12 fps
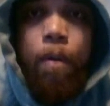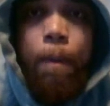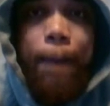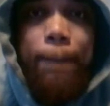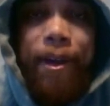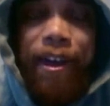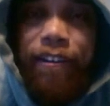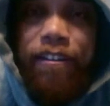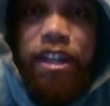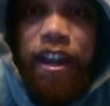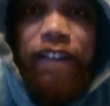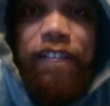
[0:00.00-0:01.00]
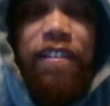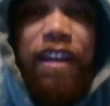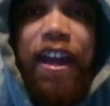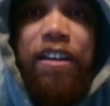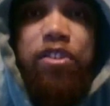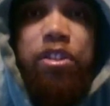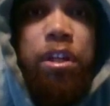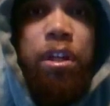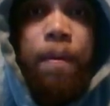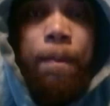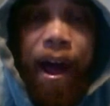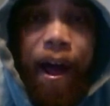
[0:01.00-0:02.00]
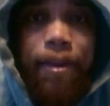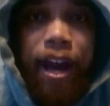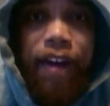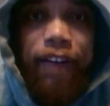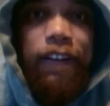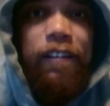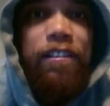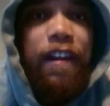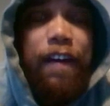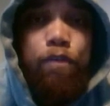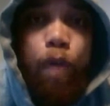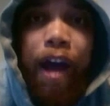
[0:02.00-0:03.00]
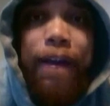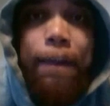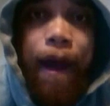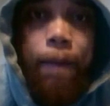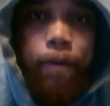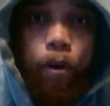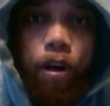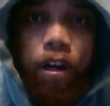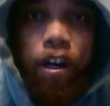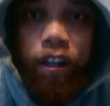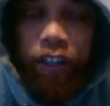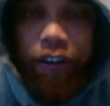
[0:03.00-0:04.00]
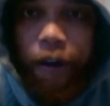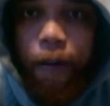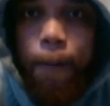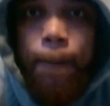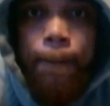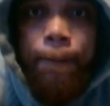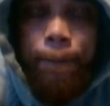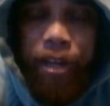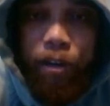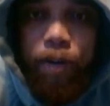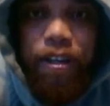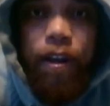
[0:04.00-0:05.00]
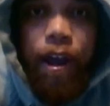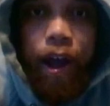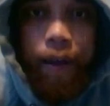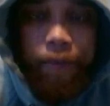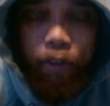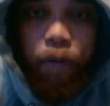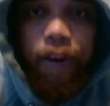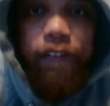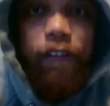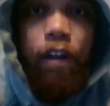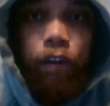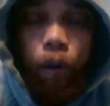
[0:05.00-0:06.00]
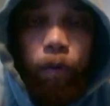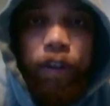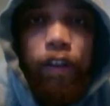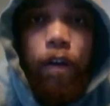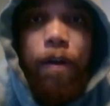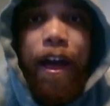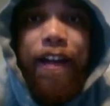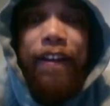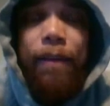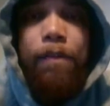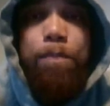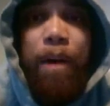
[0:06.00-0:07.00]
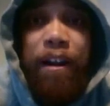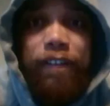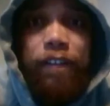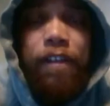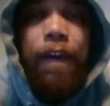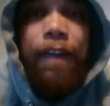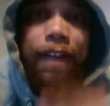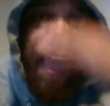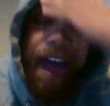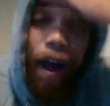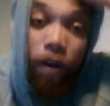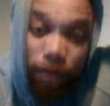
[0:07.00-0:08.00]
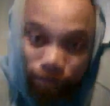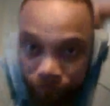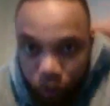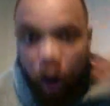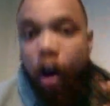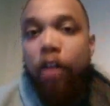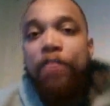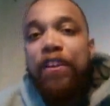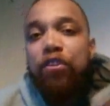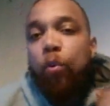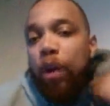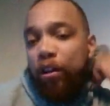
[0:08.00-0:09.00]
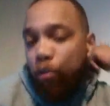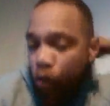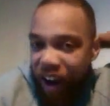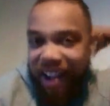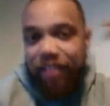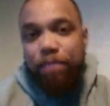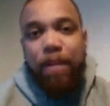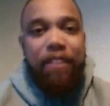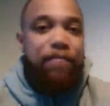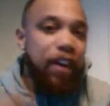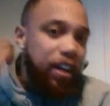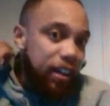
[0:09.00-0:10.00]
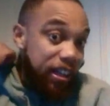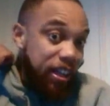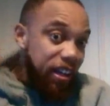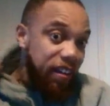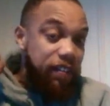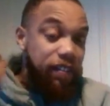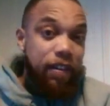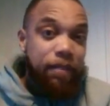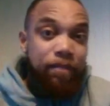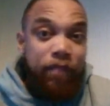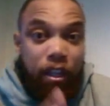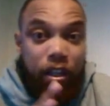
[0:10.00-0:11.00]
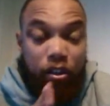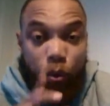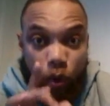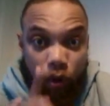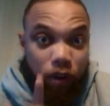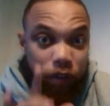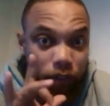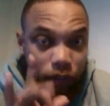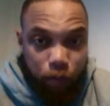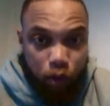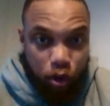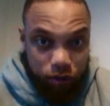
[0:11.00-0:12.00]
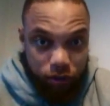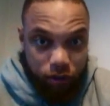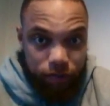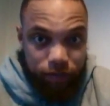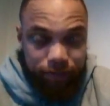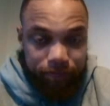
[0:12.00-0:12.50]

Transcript: with my Belichick / Muhammad Ali / Rocky Balboa hoodie on. Period. I'm the greatest. Don't need no goddamn sponsors. Now, off into what grinds my fucking gears in the world of sports.